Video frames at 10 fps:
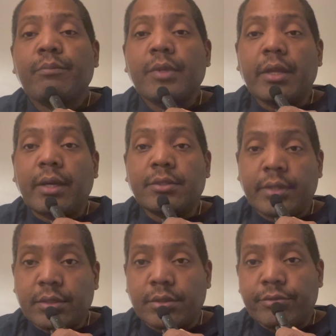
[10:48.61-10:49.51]
and I send
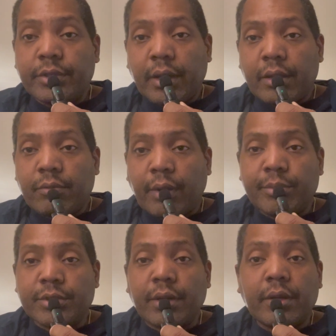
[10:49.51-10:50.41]
that to the VA
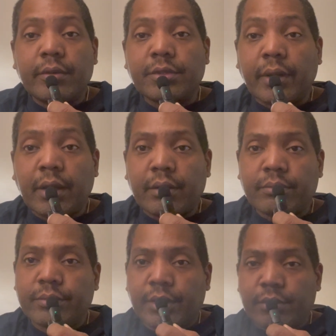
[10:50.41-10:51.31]
representative so they can
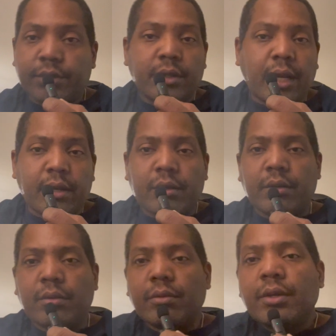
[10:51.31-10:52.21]
see like
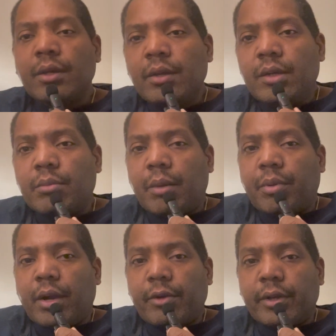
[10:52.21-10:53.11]
my
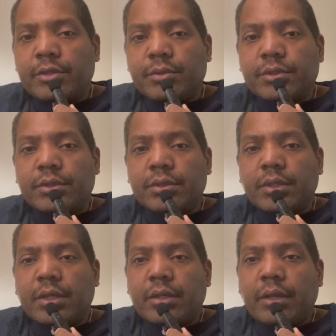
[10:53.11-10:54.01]
progress, which is
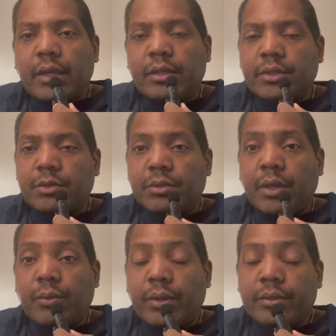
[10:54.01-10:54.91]
I guess that's what they
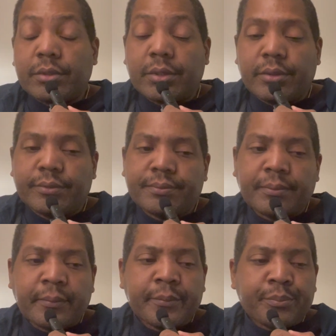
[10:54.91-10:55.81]
want. So
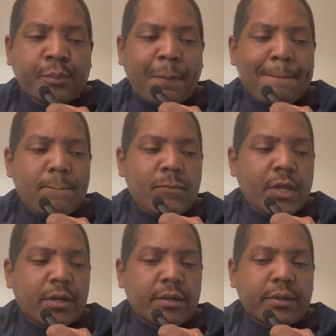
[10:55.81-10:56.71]

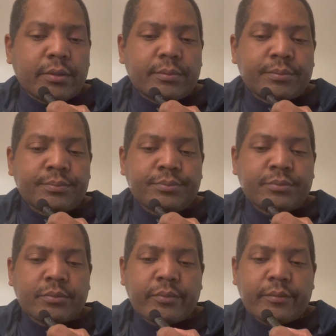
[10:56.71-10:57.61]
um,
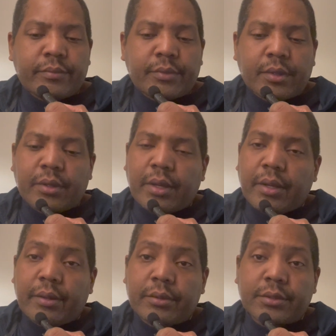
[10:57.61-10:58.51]

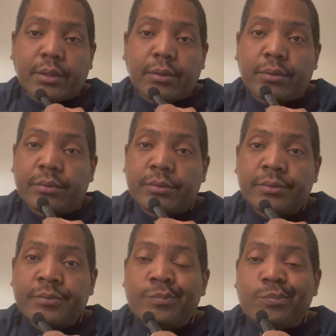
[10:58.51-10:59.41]
yeah, so
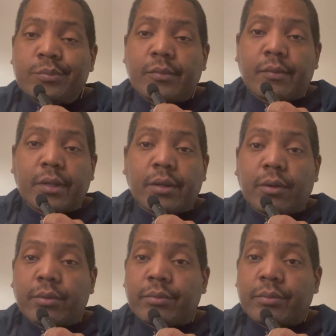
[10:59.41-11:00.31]
you
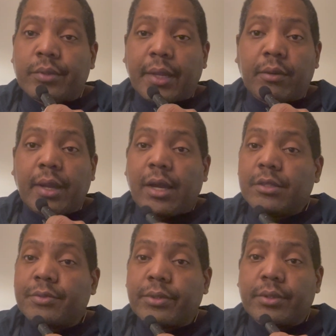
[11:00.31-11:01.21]
know, thank you
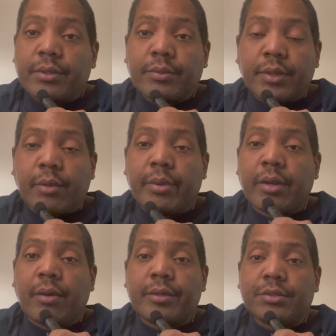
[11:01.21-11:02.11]
guys for being
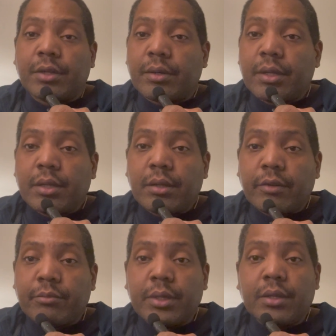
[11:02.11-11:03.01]
on journey
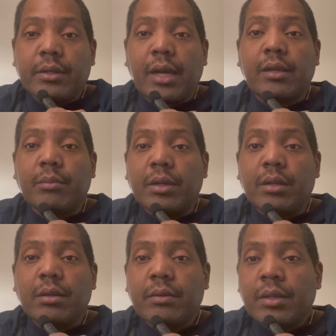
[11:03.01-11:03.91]
of me
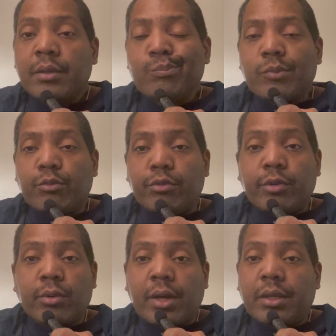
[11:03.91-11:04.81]
documenting,
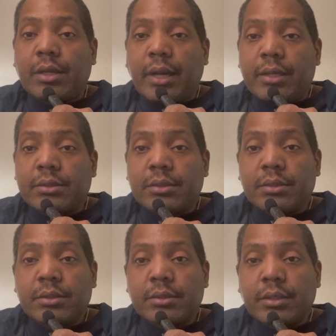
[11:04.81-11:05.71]
reviewing all the
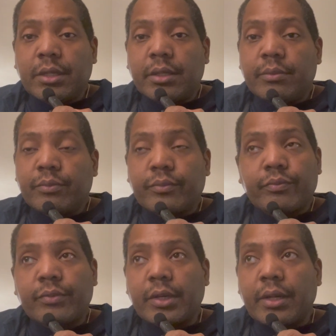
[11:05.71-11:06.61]
classes.
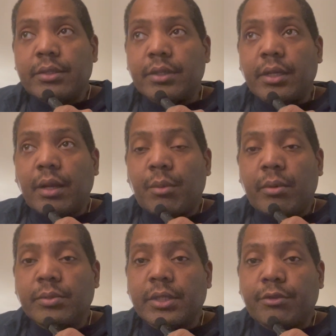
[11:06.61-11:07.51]
Like I said, I'm
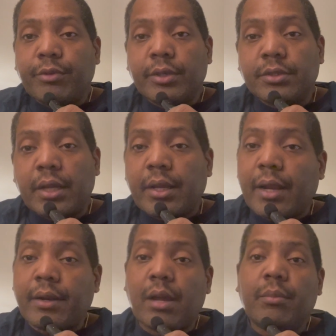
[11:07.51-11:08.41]
almost at the finish line. I got
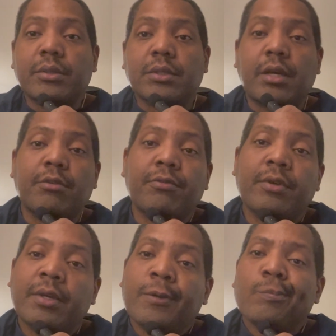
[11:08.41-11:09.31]
9 months left.
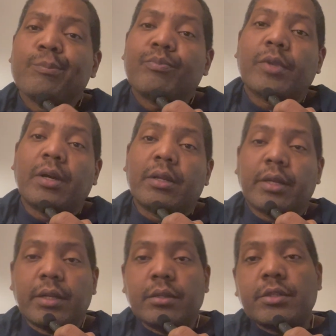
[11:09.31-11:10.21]
The
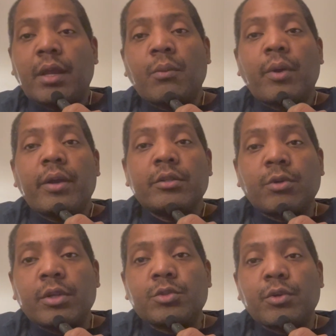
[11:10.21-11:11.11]
end of January
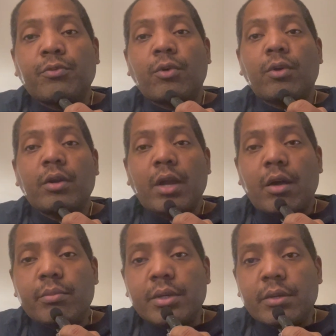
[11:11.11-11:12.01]
2024, I'll
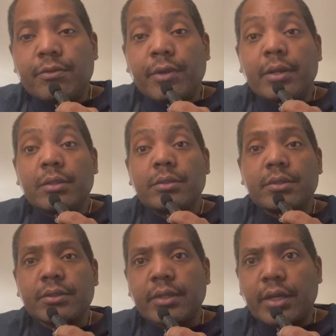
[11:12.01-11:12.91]
be
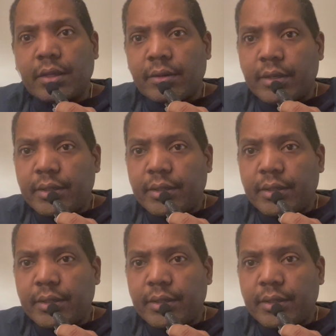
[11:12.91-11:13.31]
finished, and